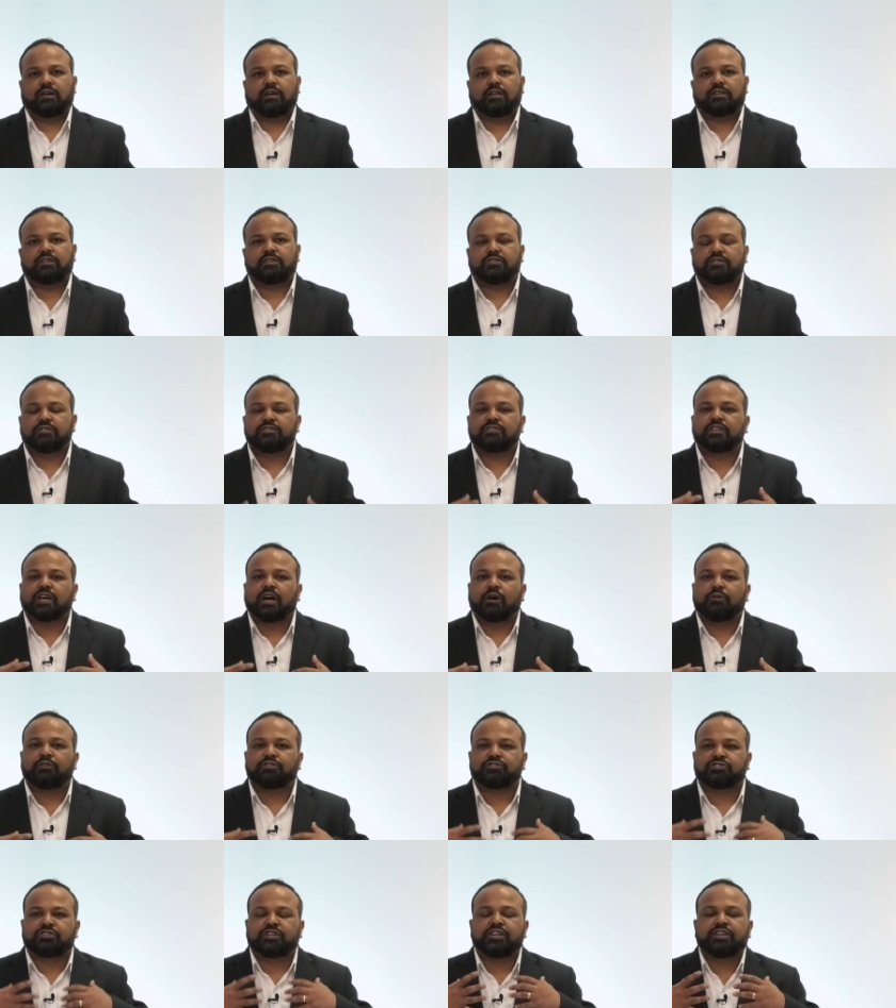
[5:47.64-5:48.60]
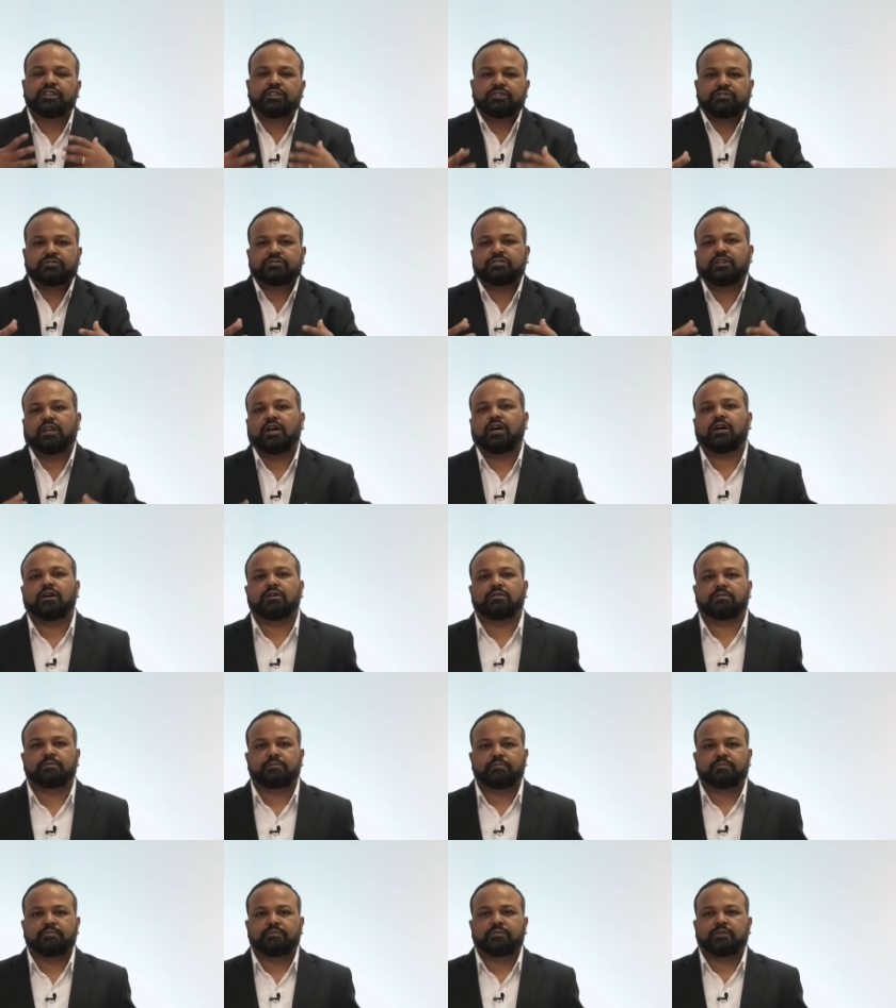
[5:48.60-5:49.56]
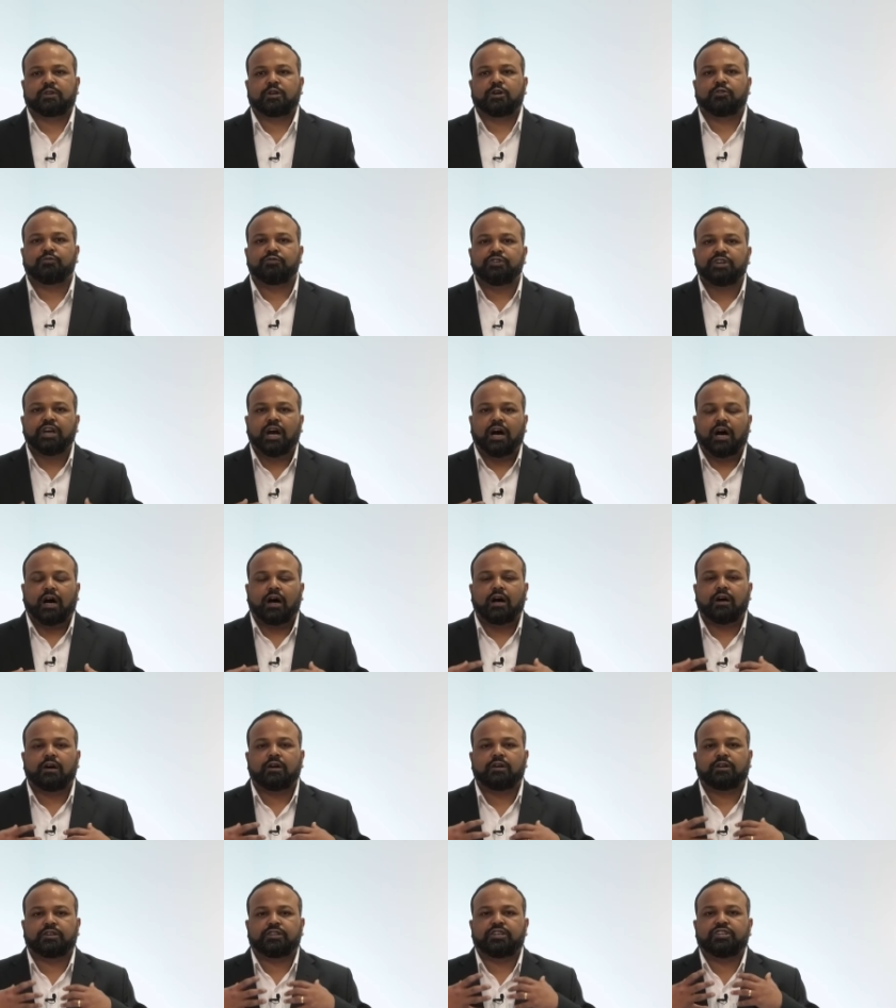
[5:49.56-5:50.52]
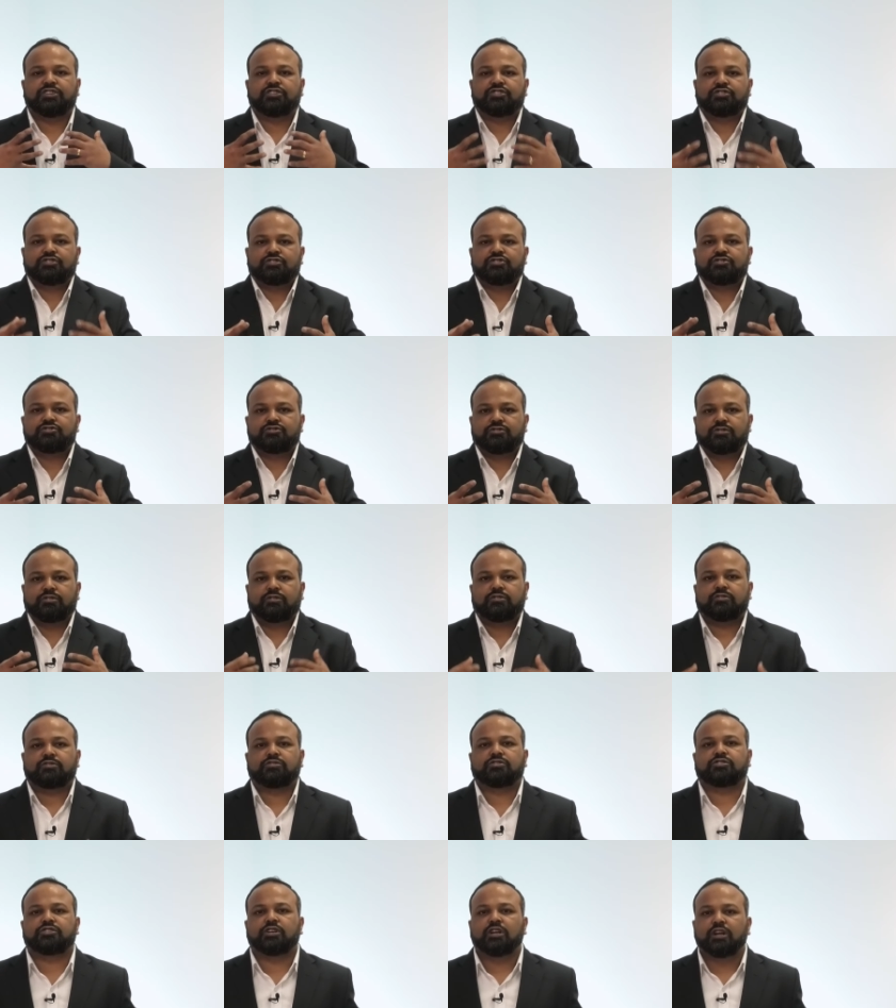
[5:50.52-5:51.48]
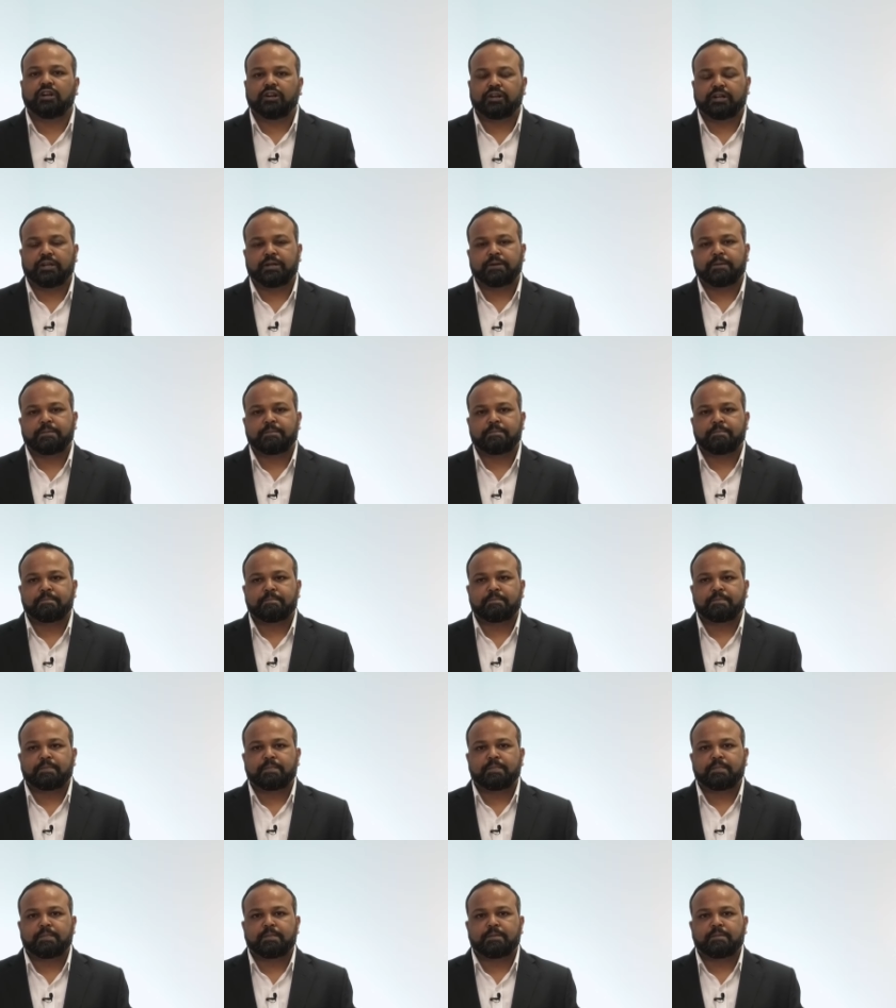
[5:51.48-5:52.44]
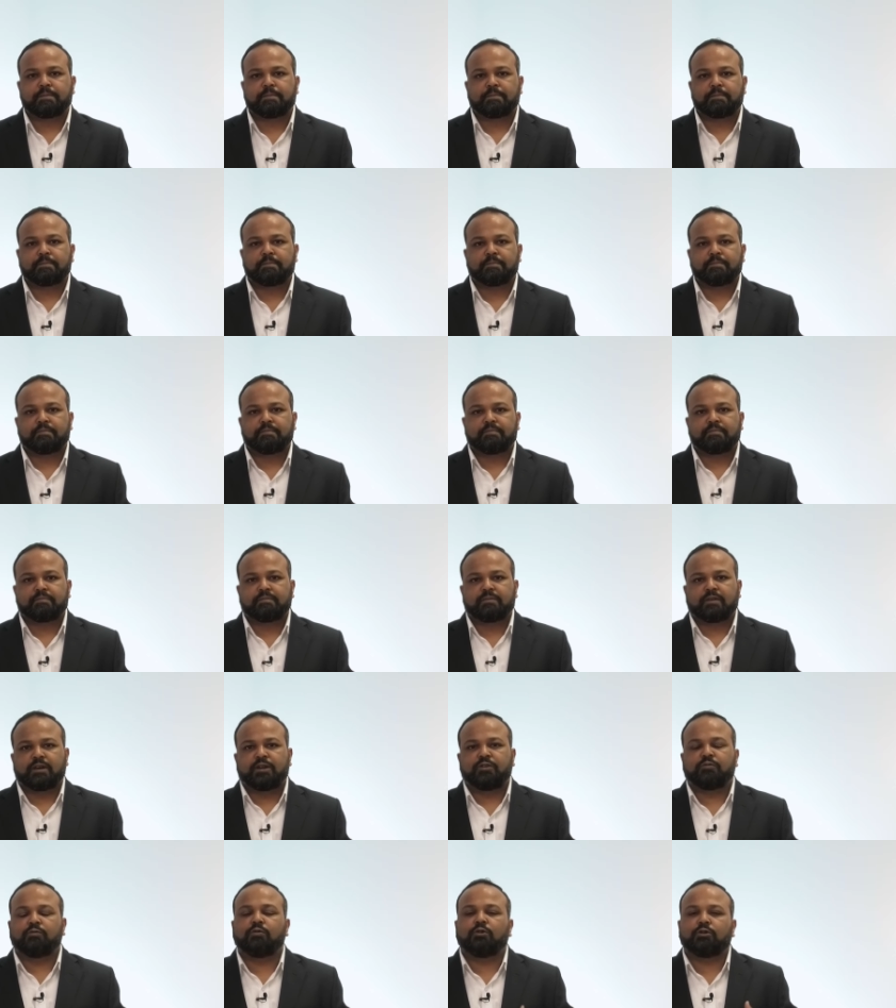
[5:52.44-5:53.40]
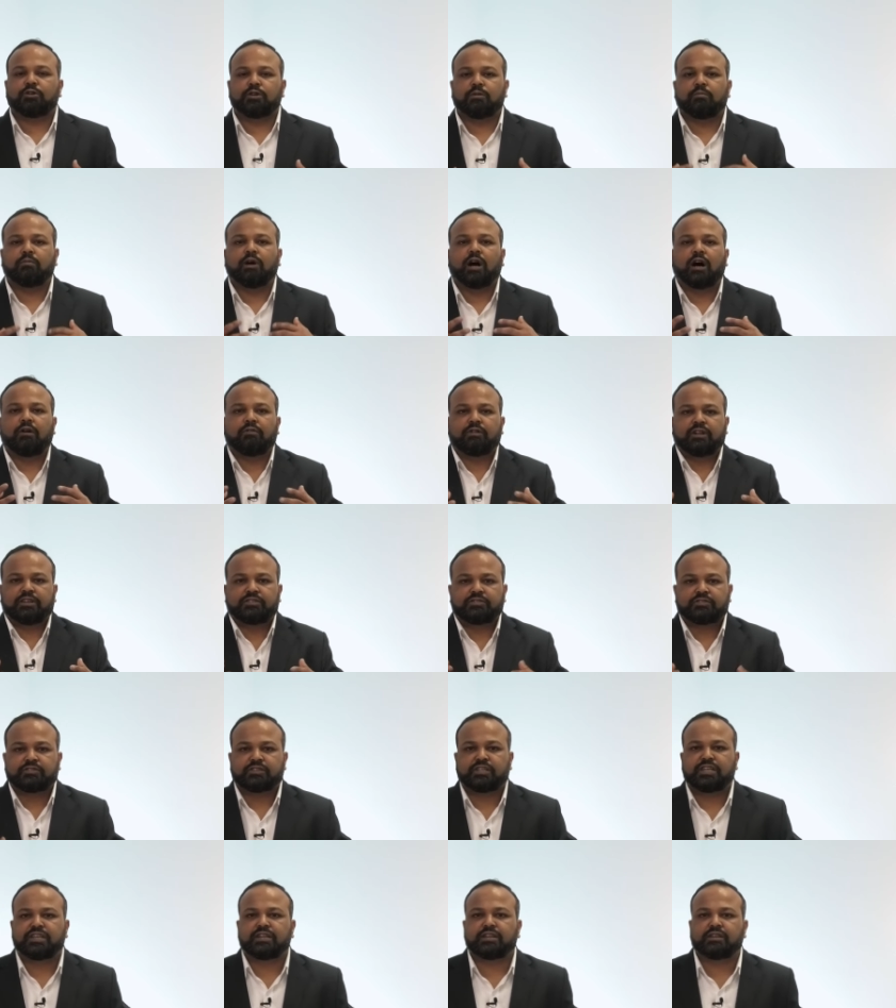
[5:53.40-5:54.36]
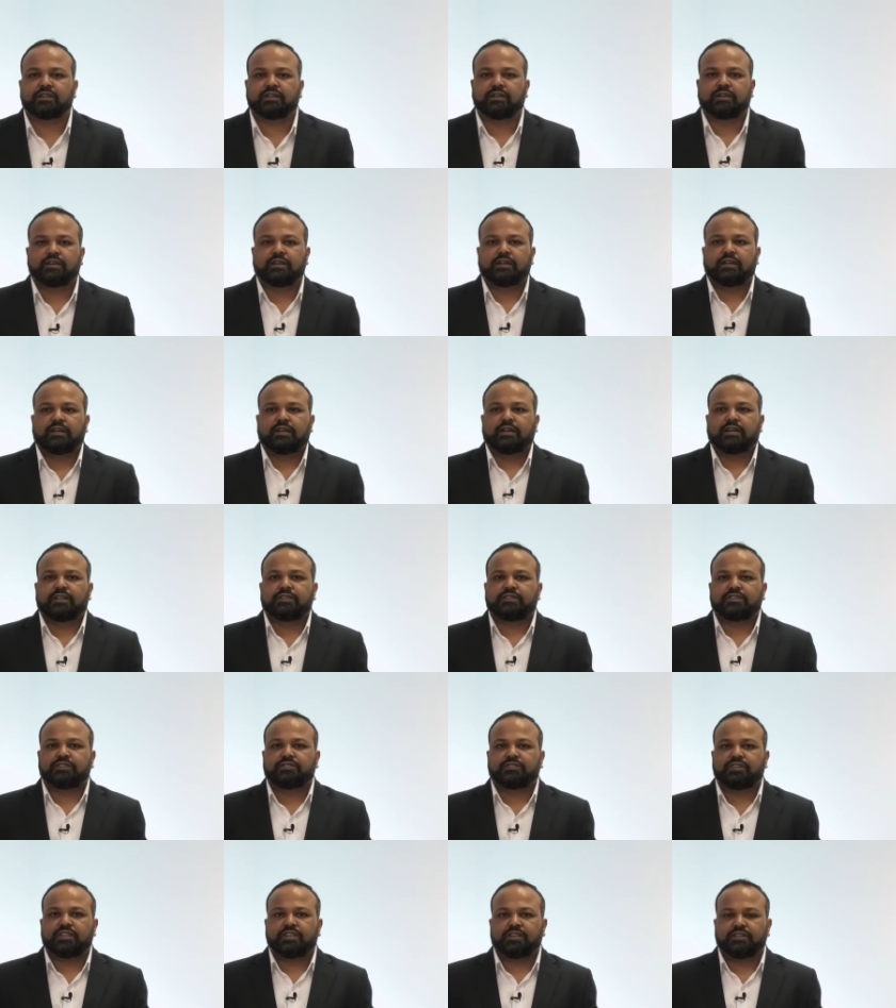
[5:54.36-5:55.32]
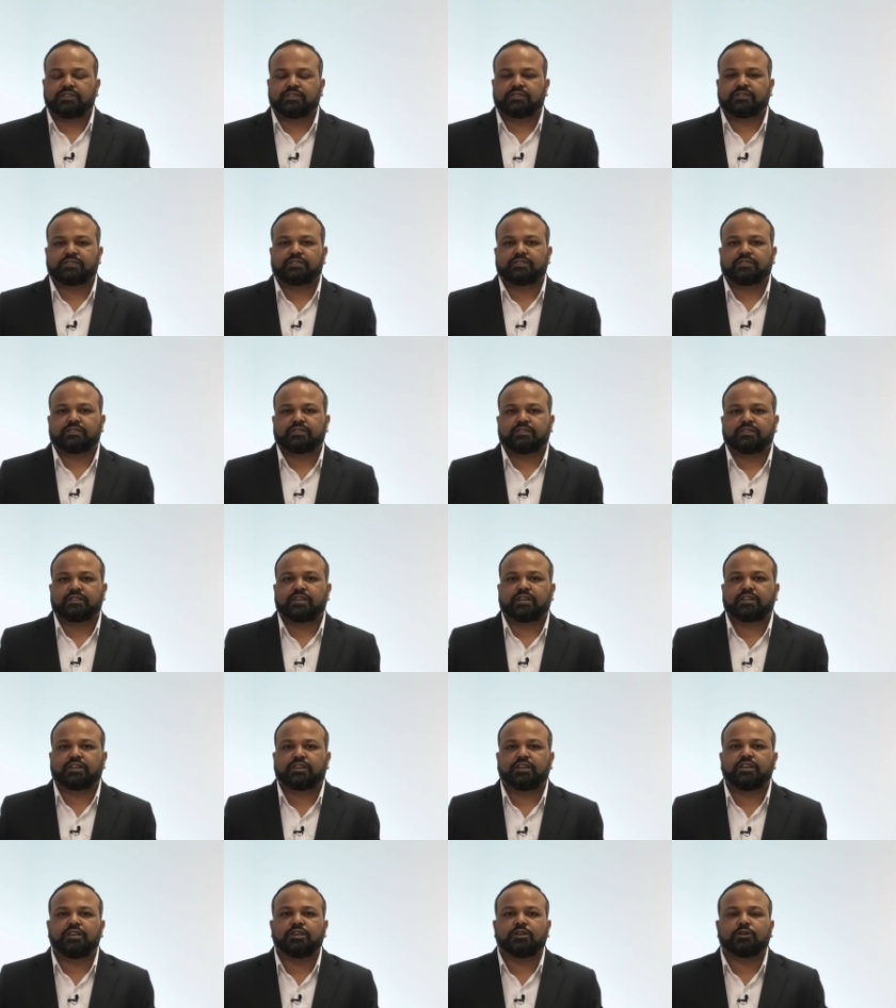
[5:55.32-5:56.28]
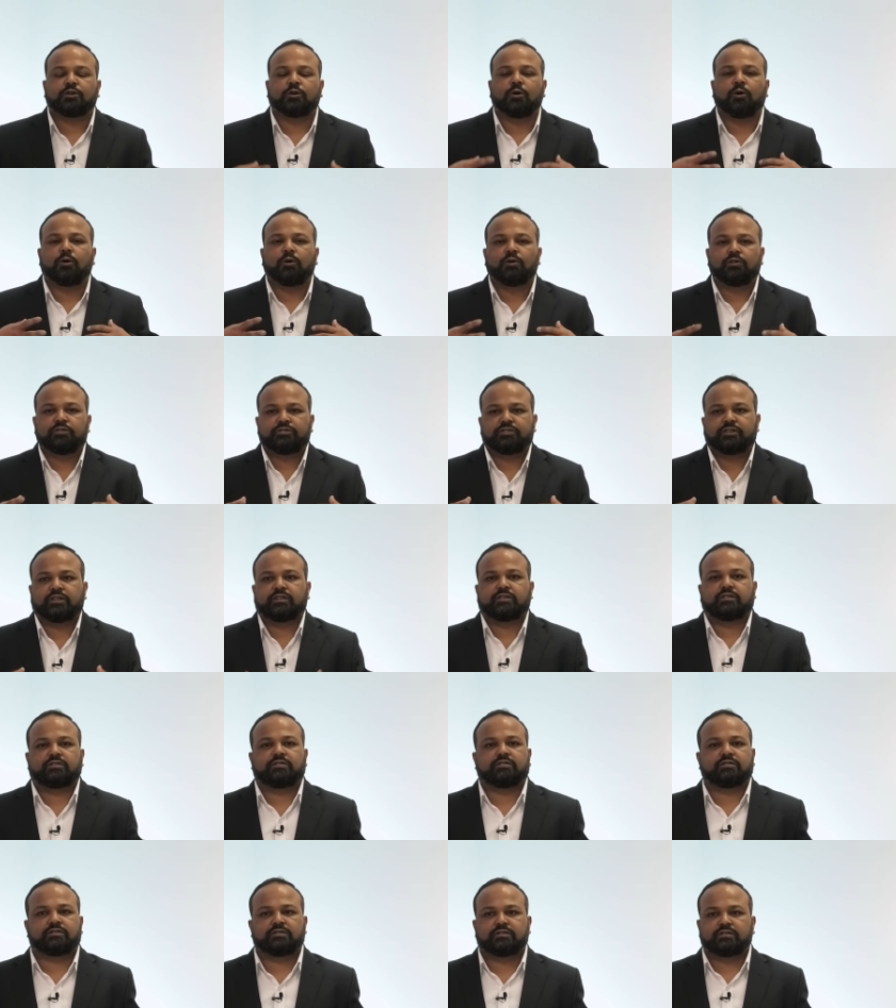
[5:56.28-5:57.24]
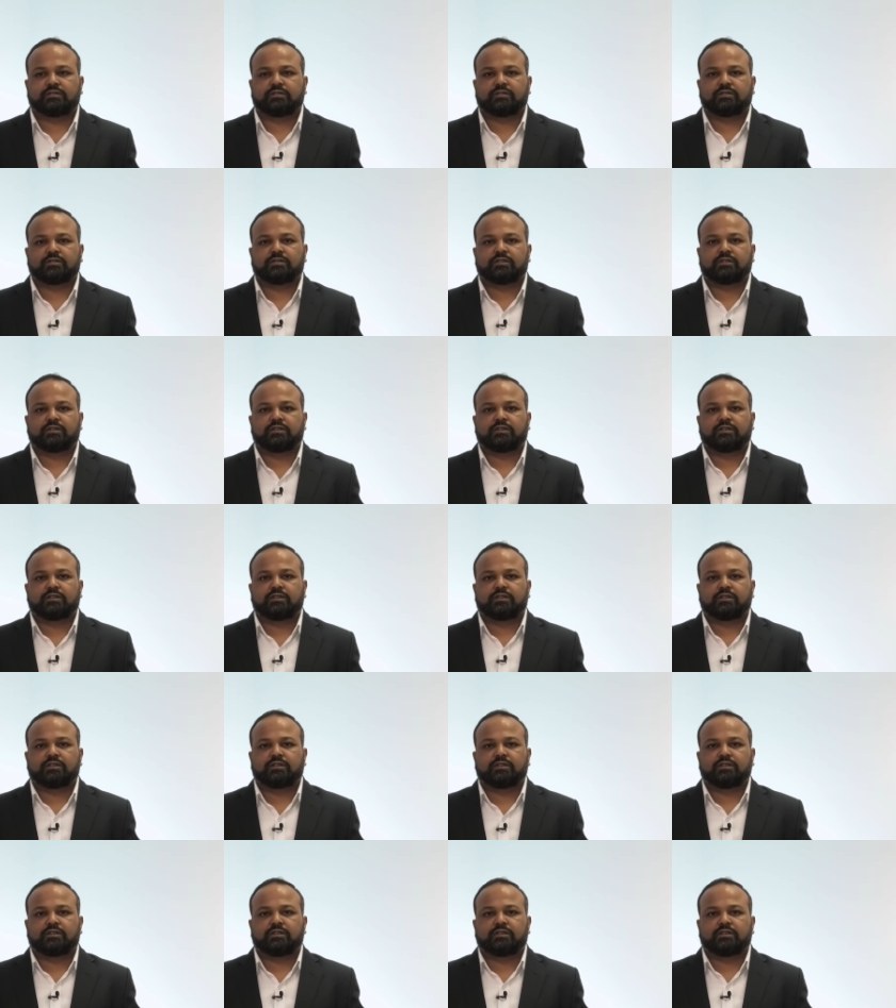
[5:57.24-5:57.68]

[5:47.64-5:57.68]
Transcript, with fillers: And this is our status now. We are His children. And what a marvelous thing and this is that He calls us